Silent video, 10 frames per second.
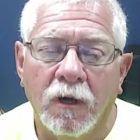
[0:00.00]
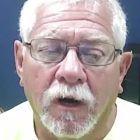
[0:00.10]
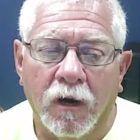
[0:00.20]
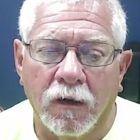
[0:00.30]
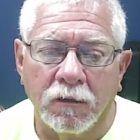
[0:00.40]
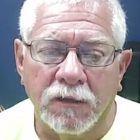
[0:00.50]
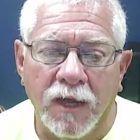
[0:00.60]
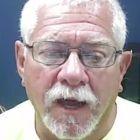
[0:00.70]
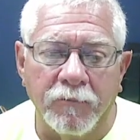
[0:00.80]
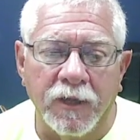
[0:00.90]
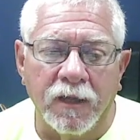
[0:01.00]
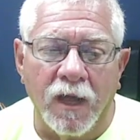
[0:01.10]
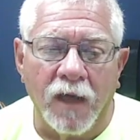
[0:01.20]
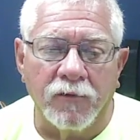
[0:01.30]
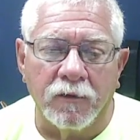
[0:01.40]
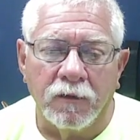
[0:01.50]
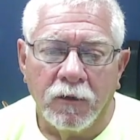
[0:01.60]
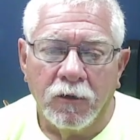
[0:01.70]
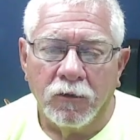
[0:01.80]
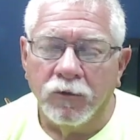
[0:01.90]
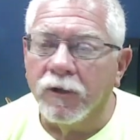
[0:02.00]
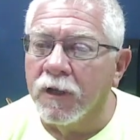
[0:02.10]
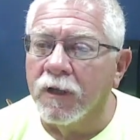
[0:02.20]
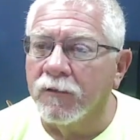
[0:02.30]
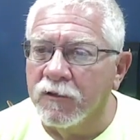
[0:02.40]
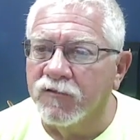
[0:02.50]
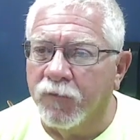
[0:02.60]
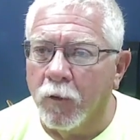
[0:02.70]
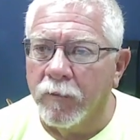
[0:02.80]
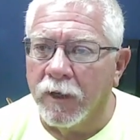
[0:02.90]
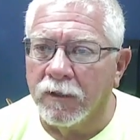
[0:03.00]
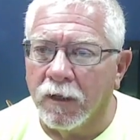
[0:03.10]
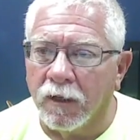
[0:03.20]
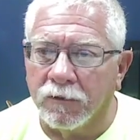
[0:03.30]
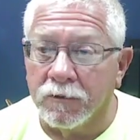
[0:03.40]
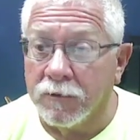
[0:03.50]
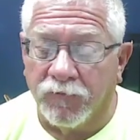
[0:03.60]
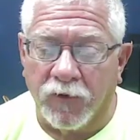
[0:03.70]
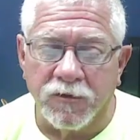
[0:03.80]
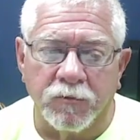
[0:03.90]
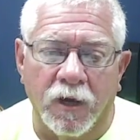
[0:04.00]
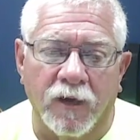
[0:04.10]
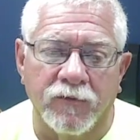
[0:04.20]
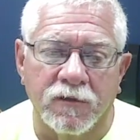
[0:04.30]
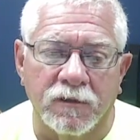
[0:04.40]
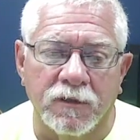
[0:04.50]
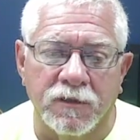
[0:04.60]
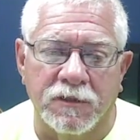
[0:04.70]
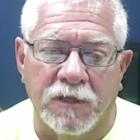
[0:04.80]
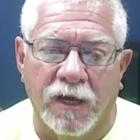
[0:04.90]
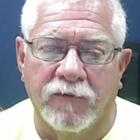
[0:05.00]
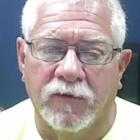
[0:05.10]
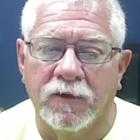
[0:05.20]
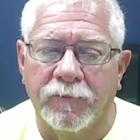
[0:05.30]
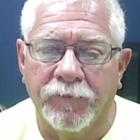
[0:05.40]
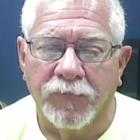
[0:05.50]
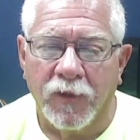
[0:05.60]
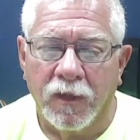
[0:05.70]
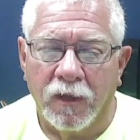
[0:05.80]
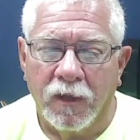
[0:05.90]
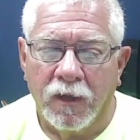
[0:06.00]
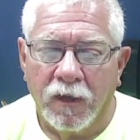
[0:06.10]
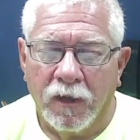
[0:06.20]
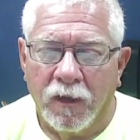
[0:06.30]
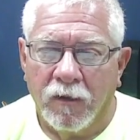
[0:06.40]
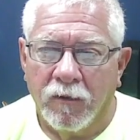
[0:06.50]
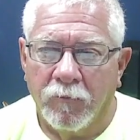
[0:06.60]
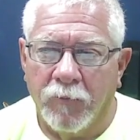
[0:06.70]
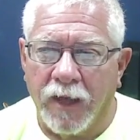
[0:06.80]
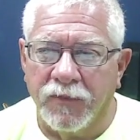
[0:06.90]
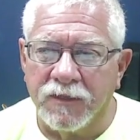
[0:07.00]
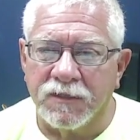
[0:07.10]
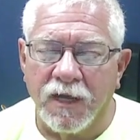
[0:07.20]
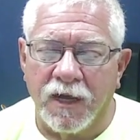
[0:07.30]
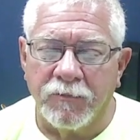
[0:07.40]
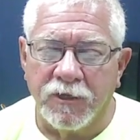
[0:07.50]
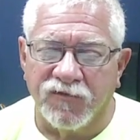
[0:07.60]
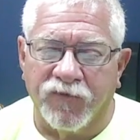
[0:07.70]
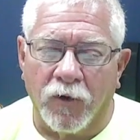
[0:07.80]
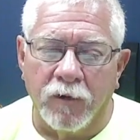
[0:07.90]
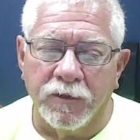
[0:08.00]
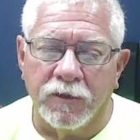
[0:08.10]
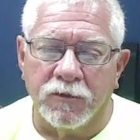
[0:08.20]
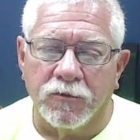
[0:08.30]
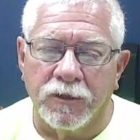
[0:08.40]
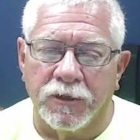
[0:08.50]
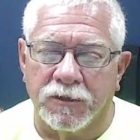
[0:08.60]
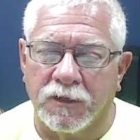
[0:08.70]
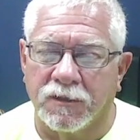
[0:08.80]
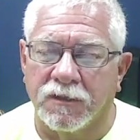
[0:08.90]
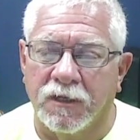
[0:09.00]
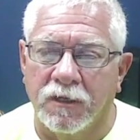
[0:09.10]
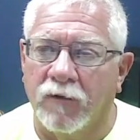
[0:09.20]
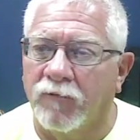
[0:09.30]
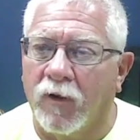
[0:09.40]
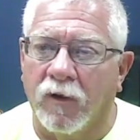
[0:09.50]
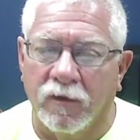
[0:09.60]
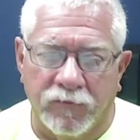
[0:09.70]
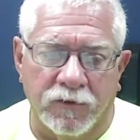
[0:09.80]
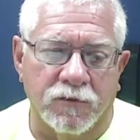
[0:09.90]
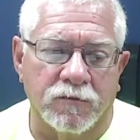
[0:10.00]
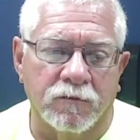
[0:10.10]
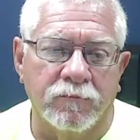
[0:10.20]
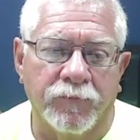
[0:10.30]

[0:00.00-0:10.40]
our time together looking at these four main characters. The first one, obviously, is David. By this time, he's firmly entrenched as king of all of Israel.